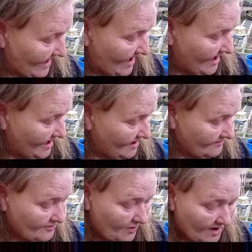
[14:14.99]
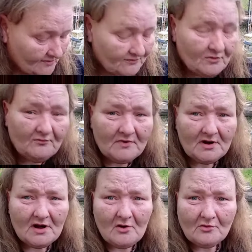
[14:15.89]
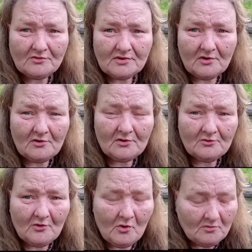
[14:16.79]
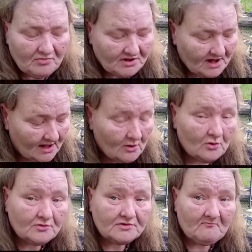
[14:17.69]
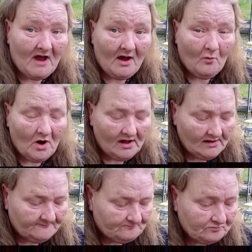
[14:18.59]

I have quite a few videos on growing potatoes my way.